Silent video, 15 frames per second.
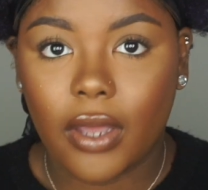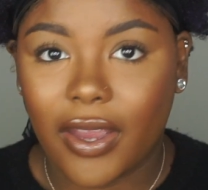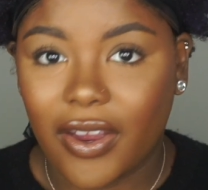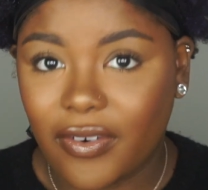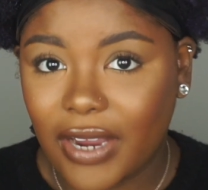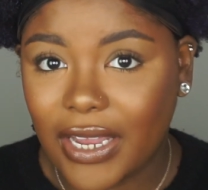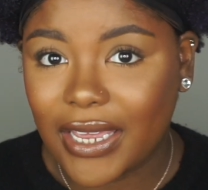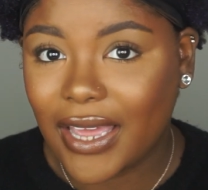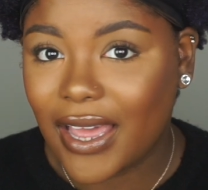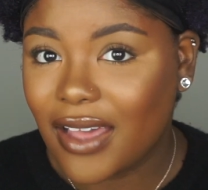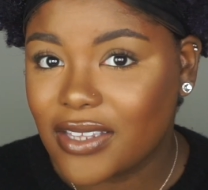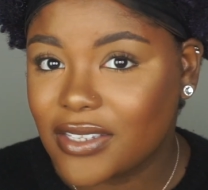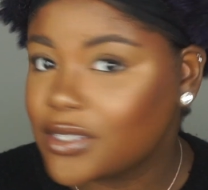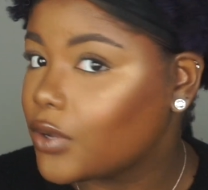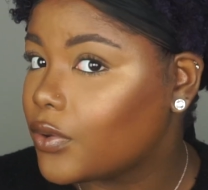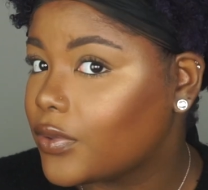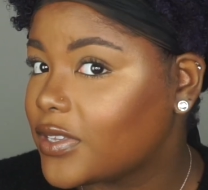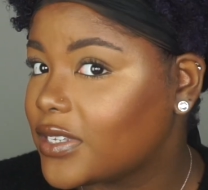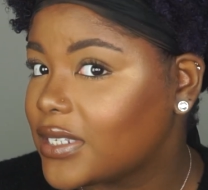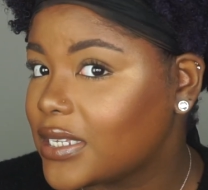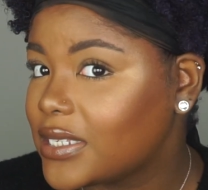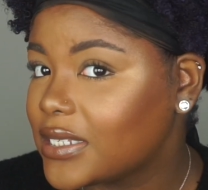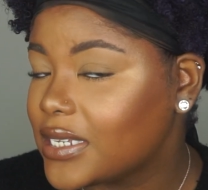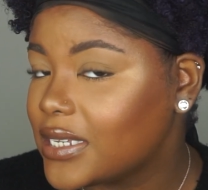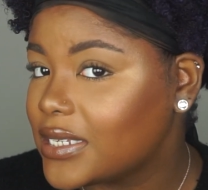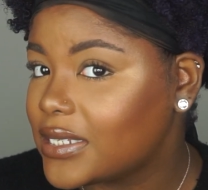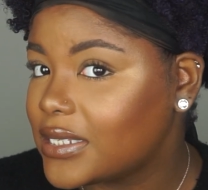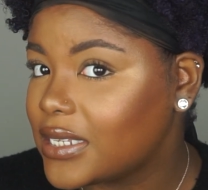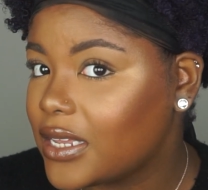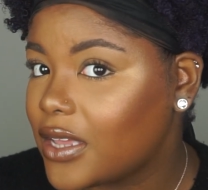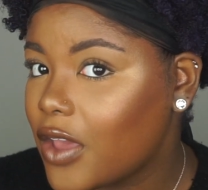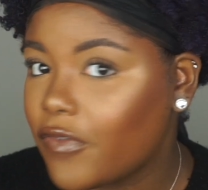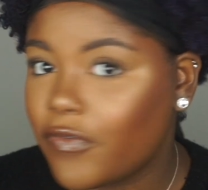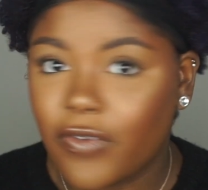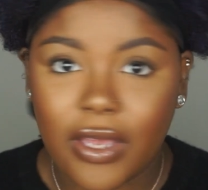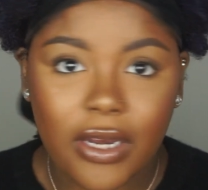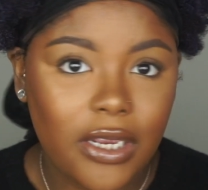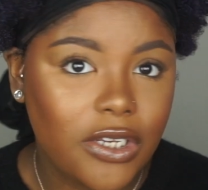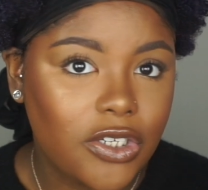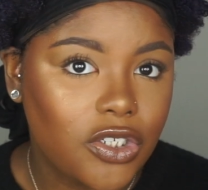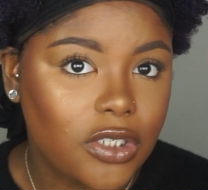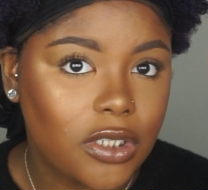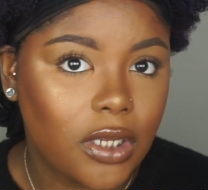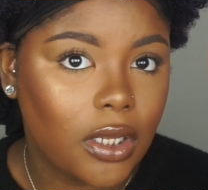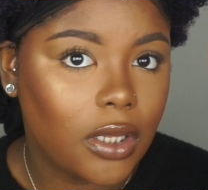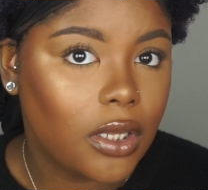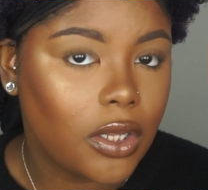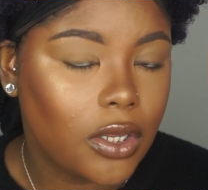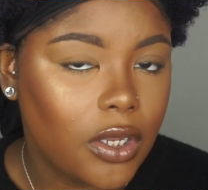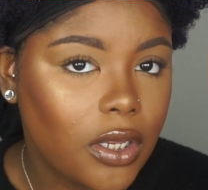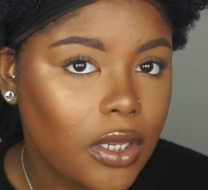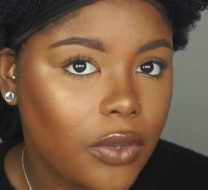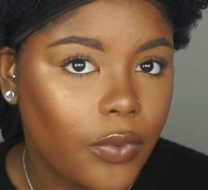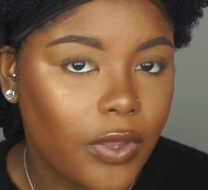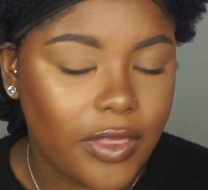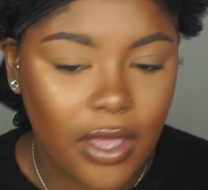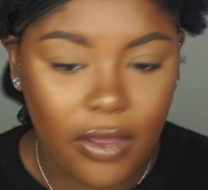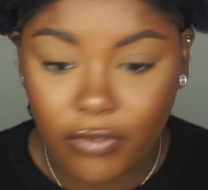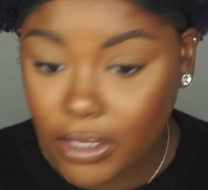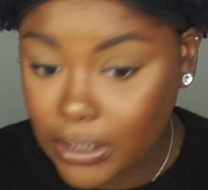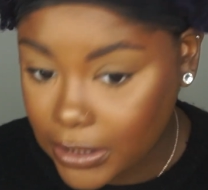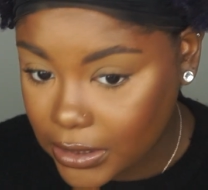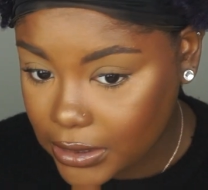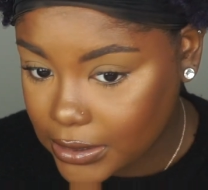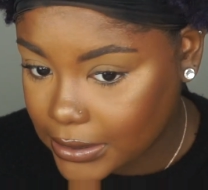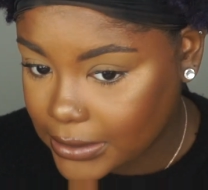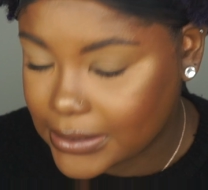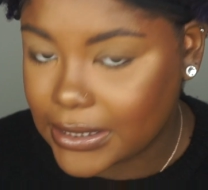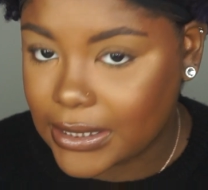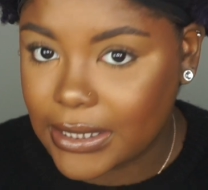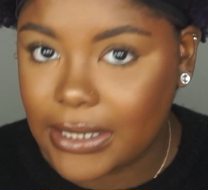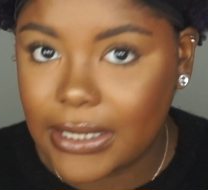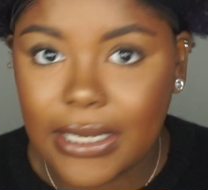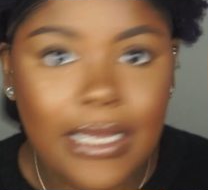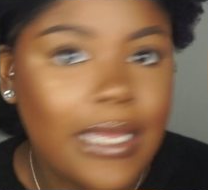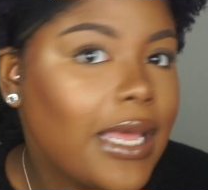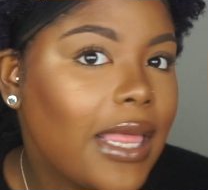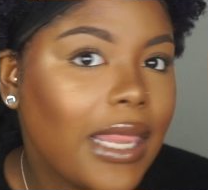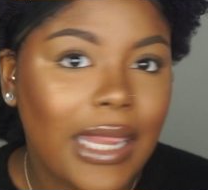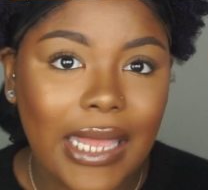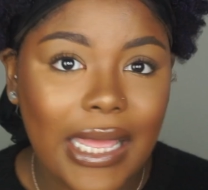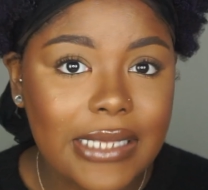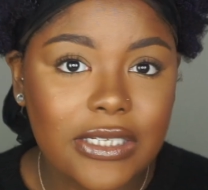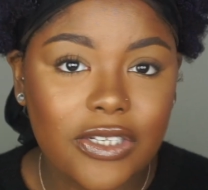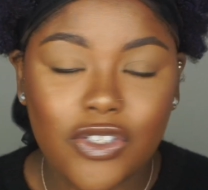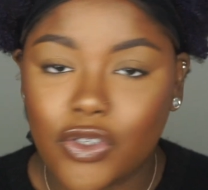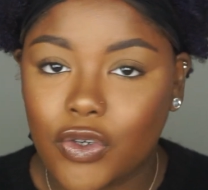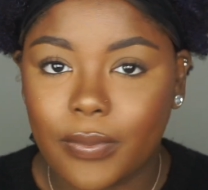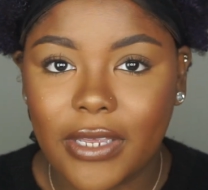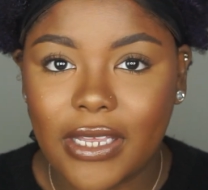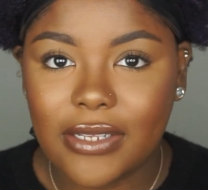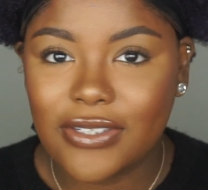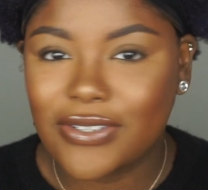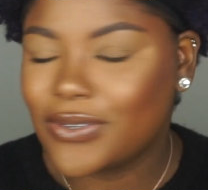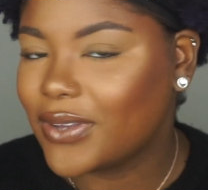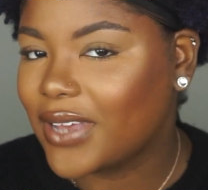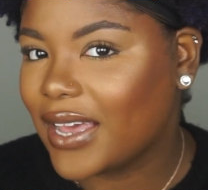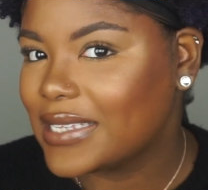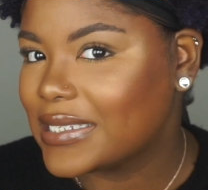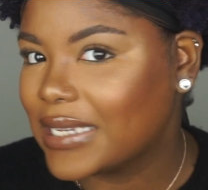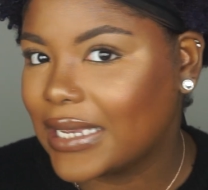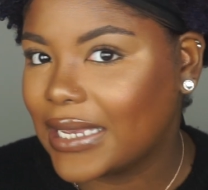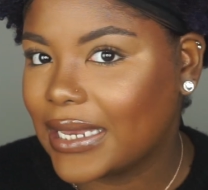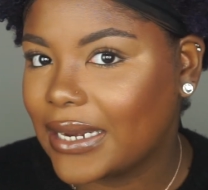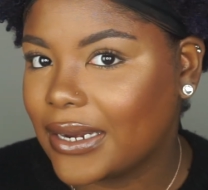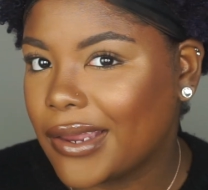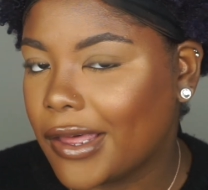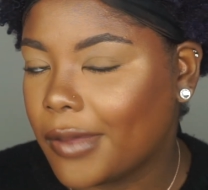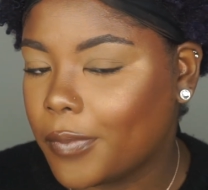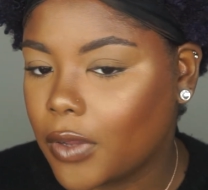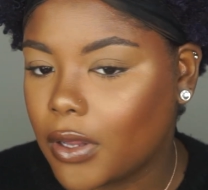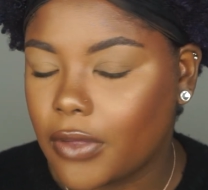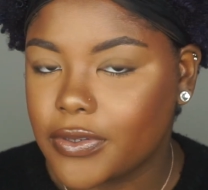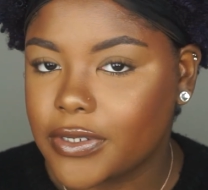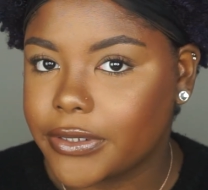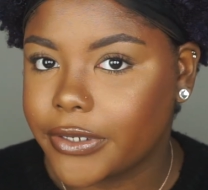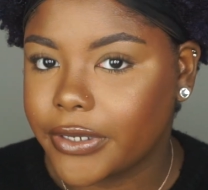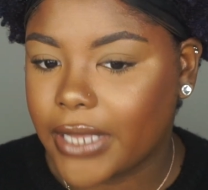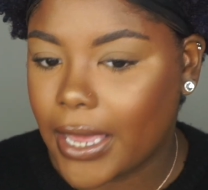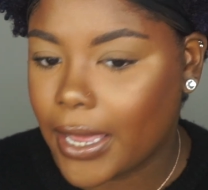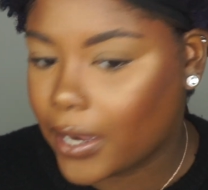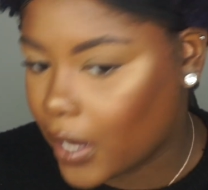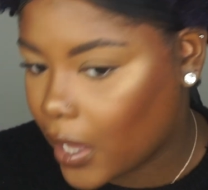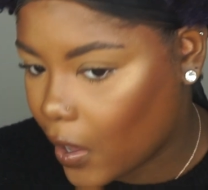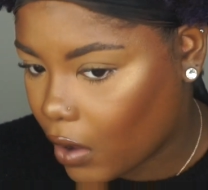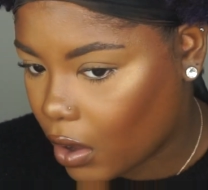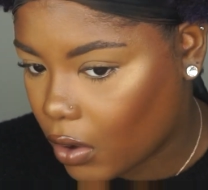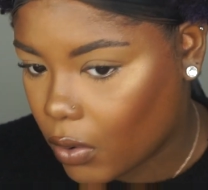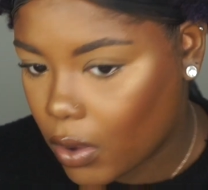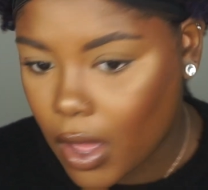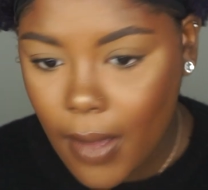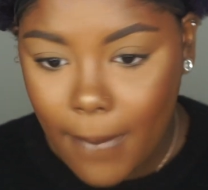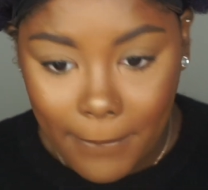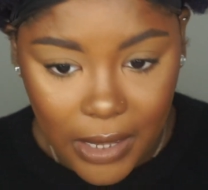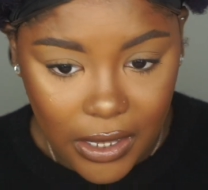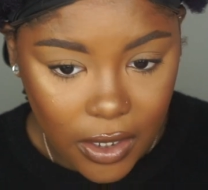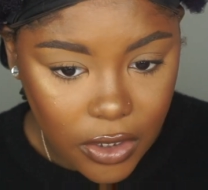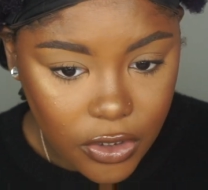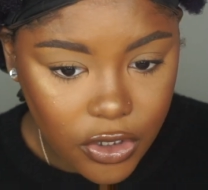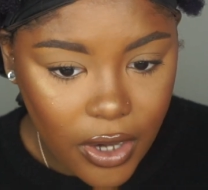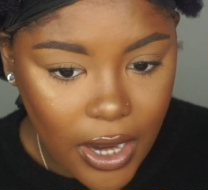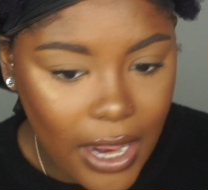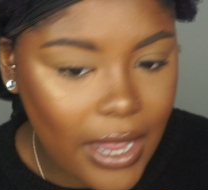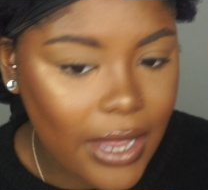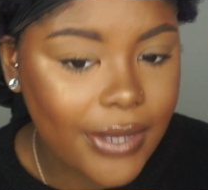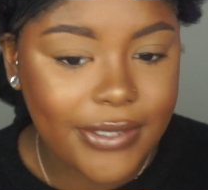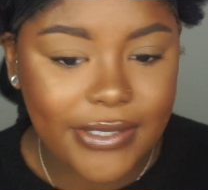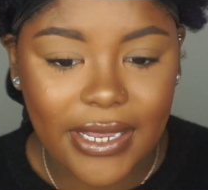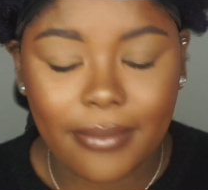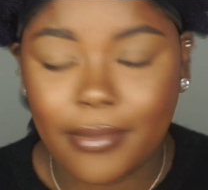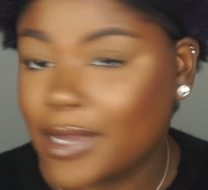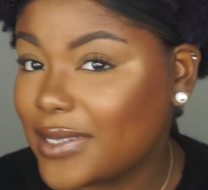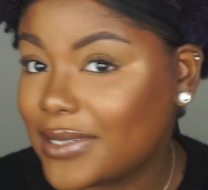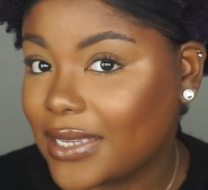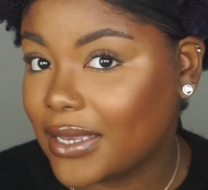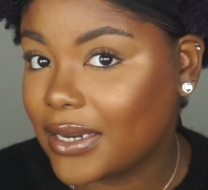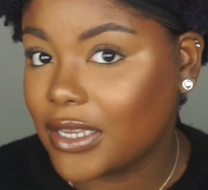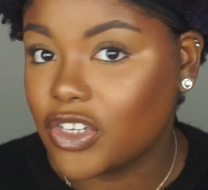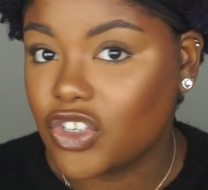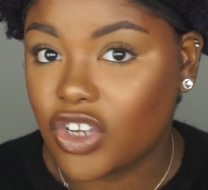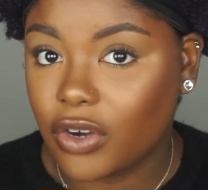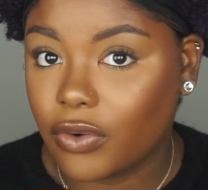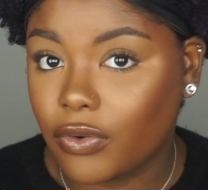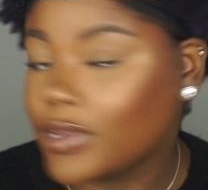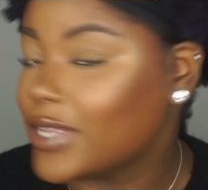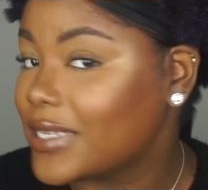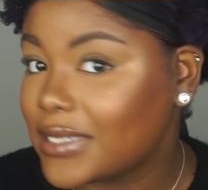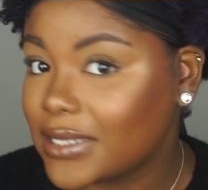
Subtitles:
Alright guys, so this is the finished look with everything done. Let's zoom in so you guys can get an up close look at how my under eyes and my skin in general is